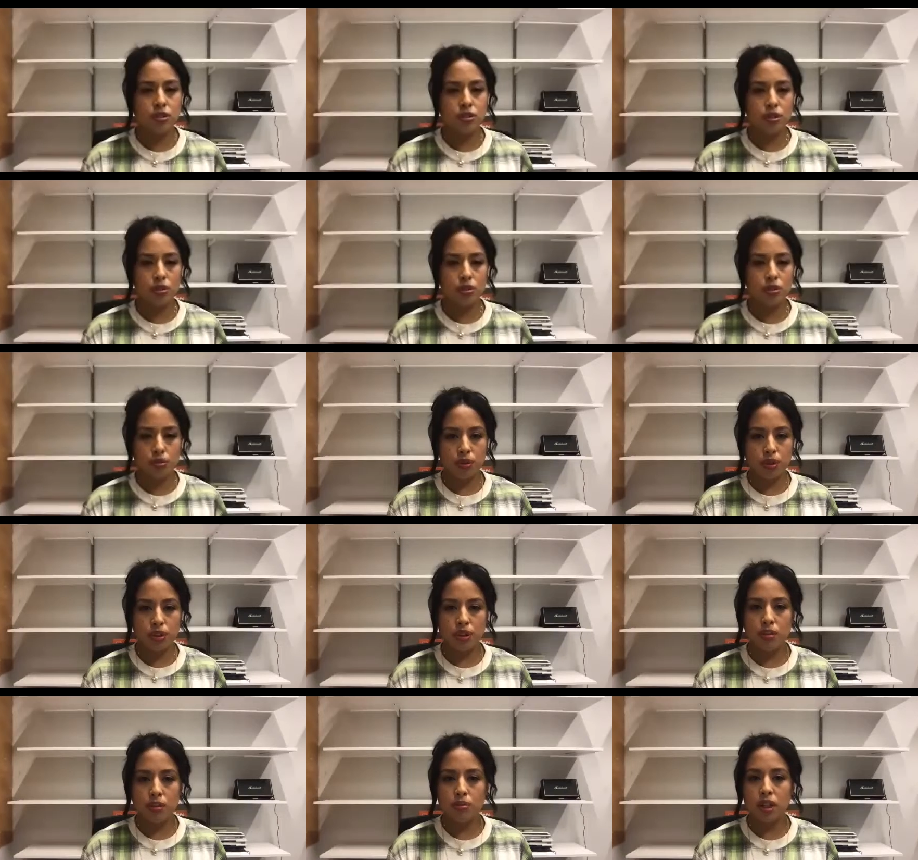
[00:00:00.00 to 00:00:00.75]
don't
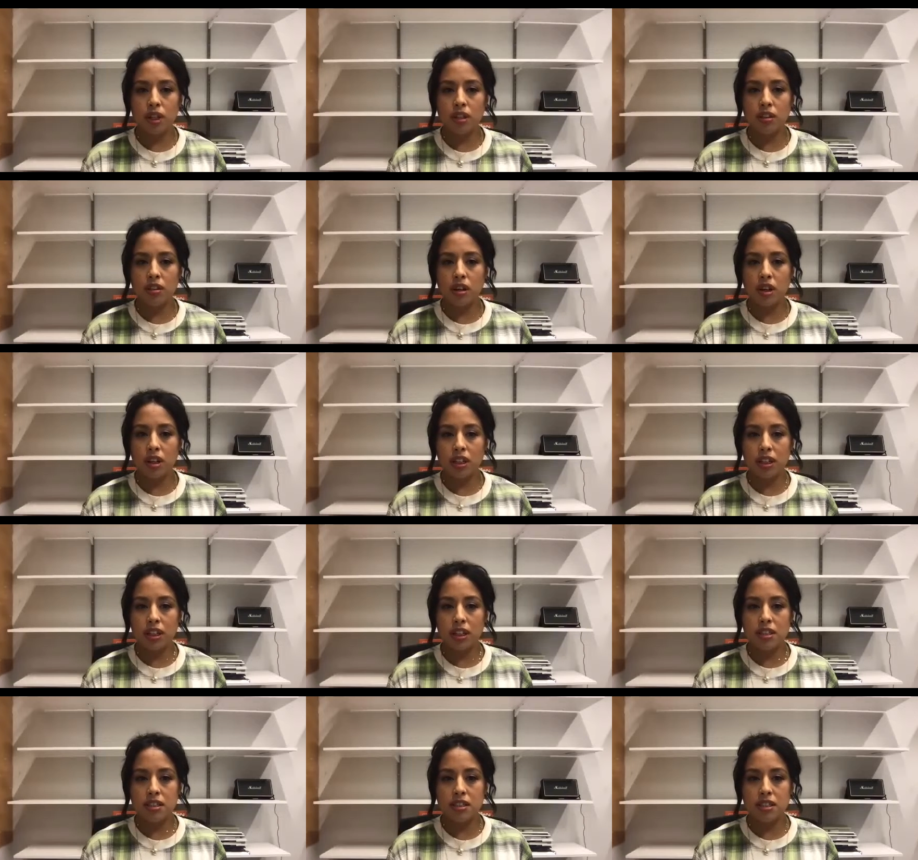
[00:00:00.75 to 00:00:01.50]
really run
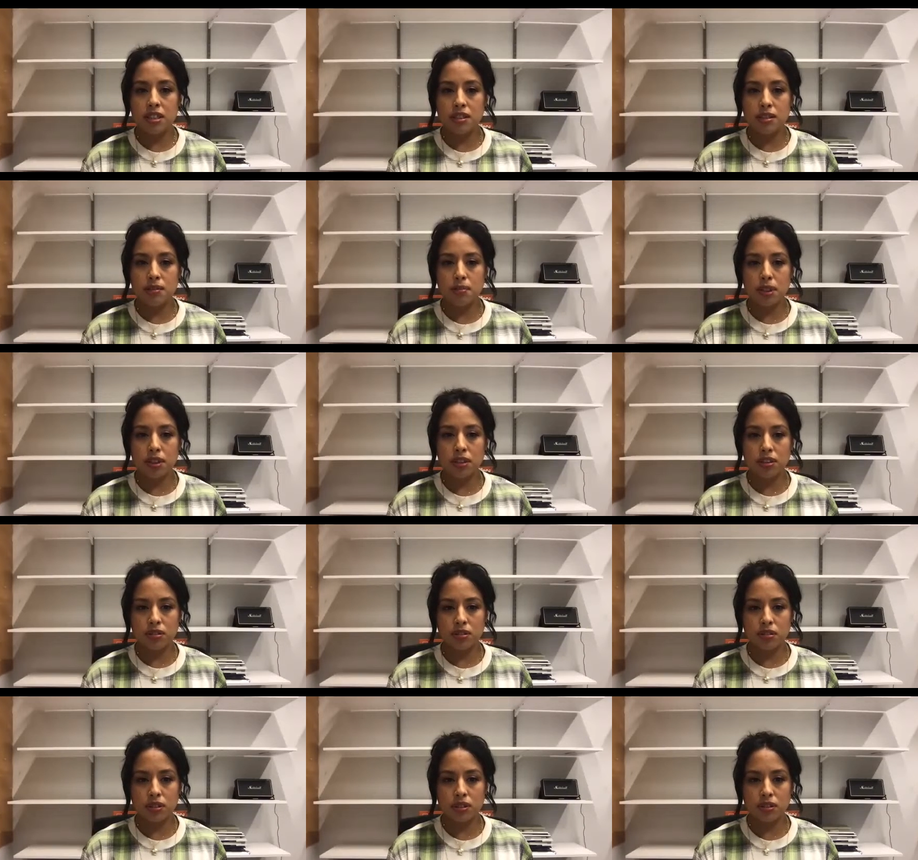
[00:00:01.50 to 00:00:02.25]
cardigans as much,
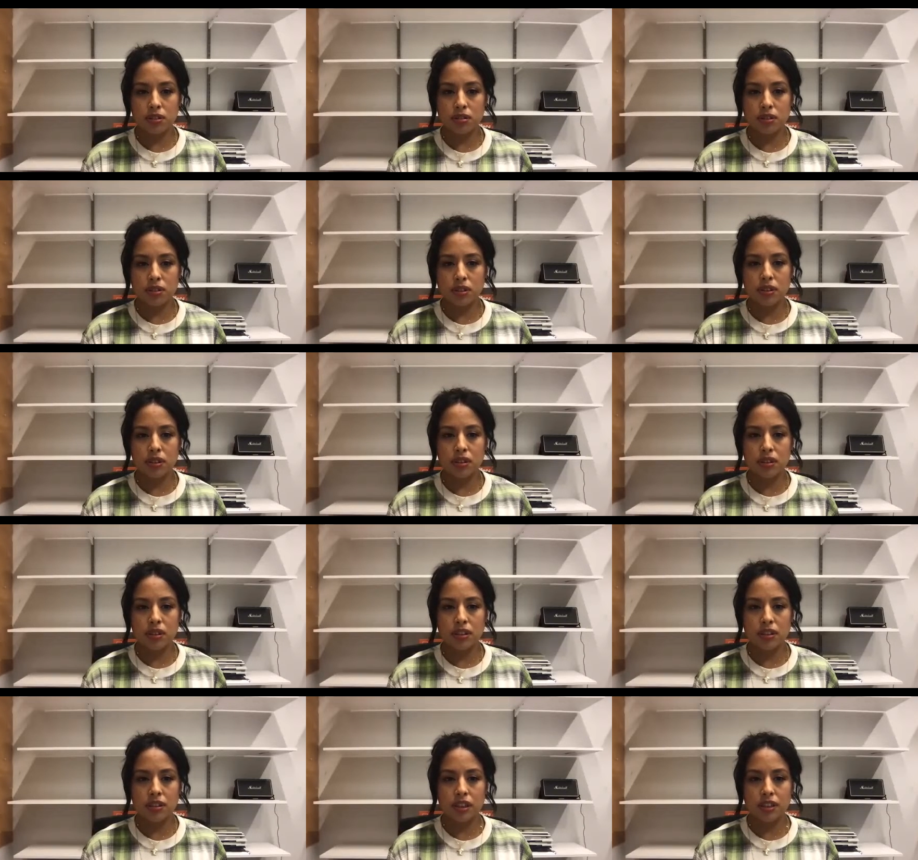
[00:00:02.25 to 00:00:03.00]
so this was
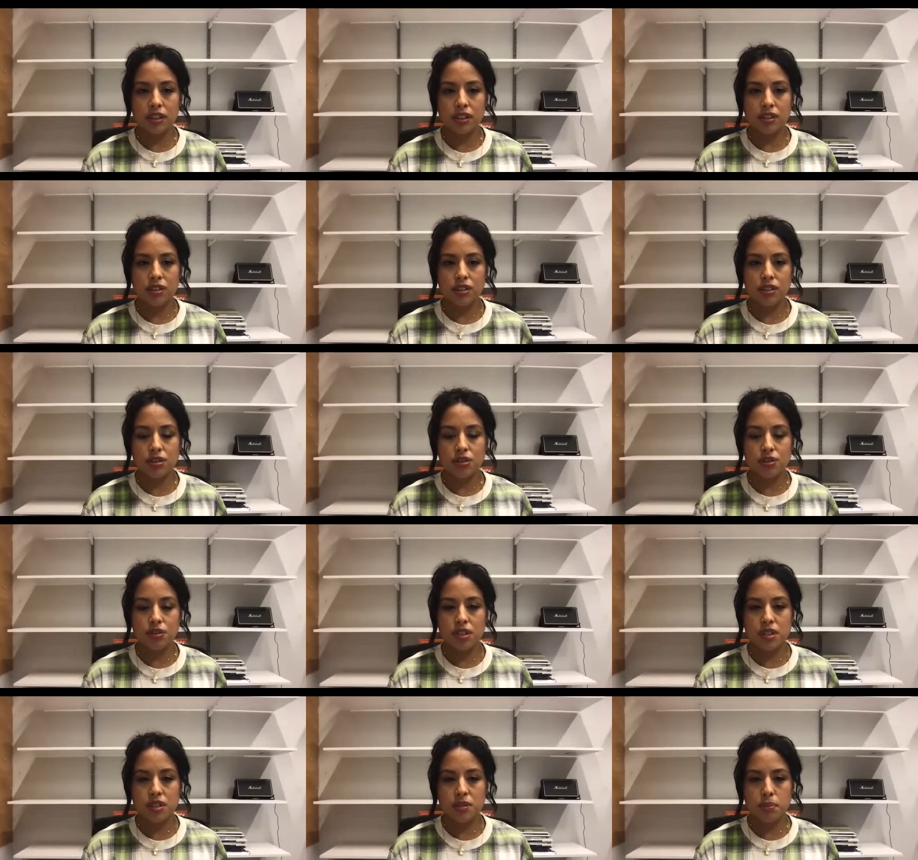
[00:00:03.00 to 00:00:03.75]
exciting to
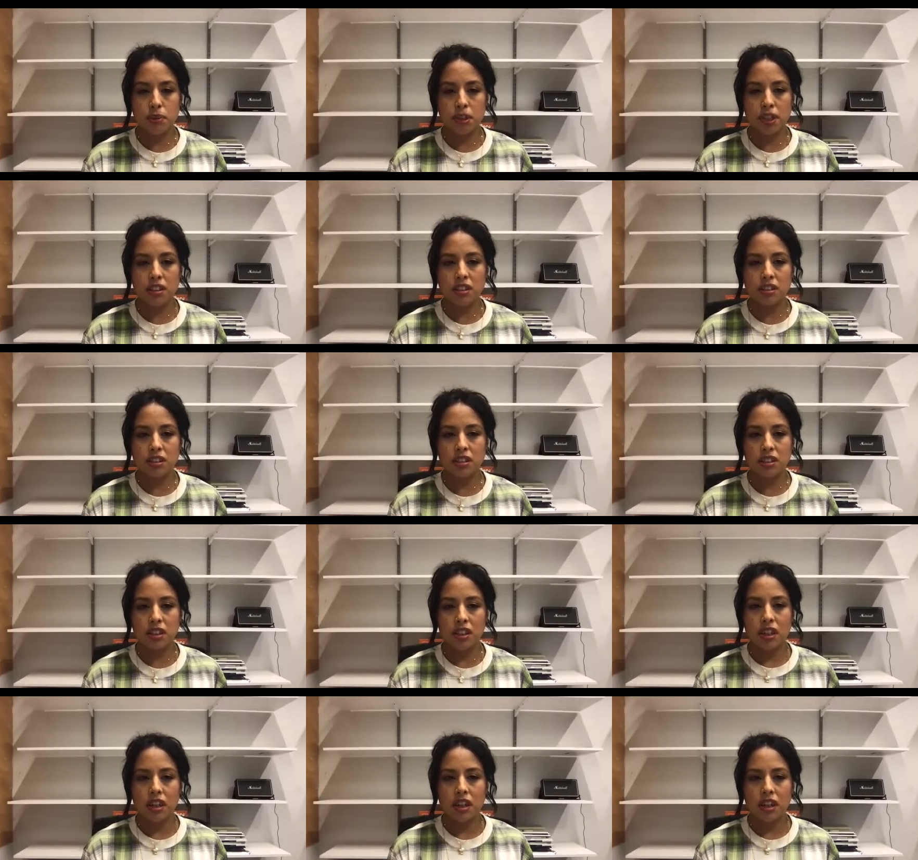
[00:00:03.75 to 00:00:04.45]
do this piece.